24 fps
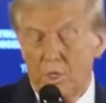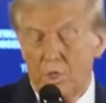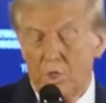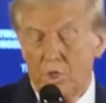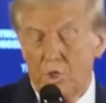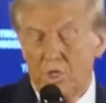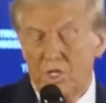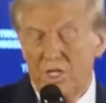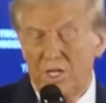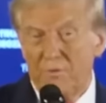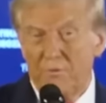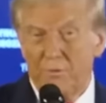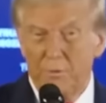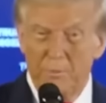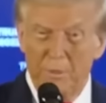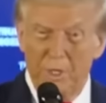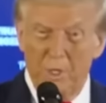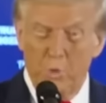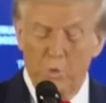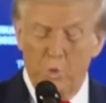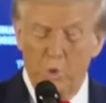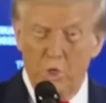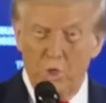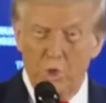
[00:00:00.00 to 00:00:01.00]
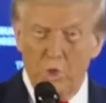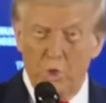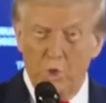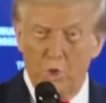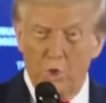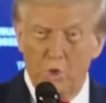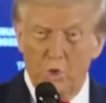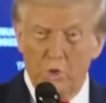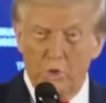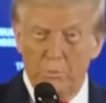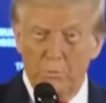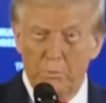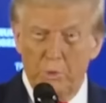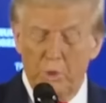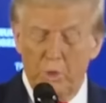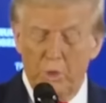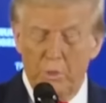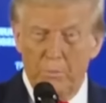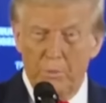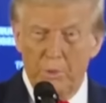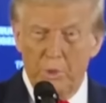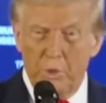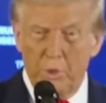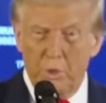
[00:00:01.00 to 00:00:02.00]
She never made one call to
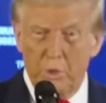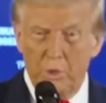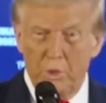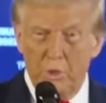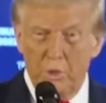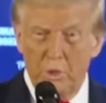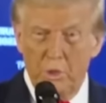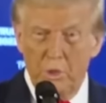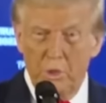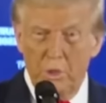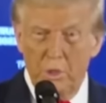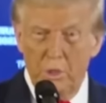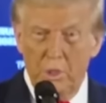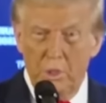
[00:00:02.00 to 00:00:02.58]
Border Patrol.